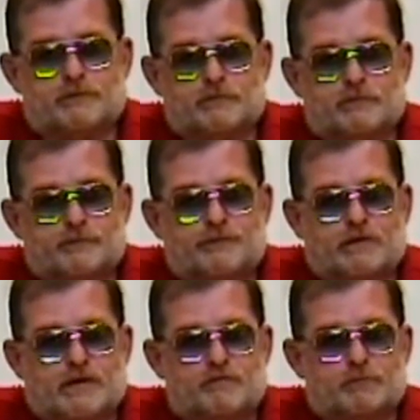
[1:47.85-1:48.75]
There was
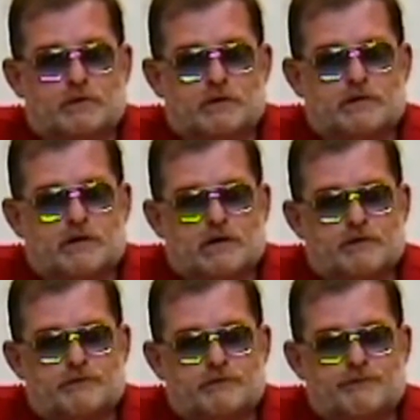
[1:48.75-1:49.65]
5
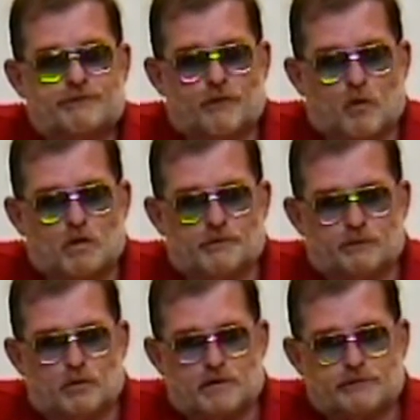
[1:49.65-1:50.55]
broadcasts, 4 of
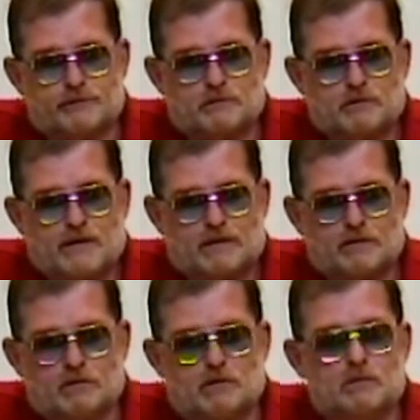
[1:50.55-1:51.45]
which had
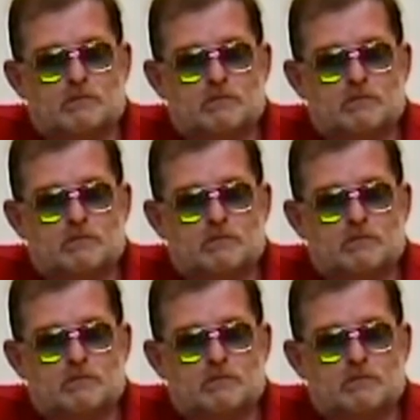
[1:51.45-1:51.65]
no,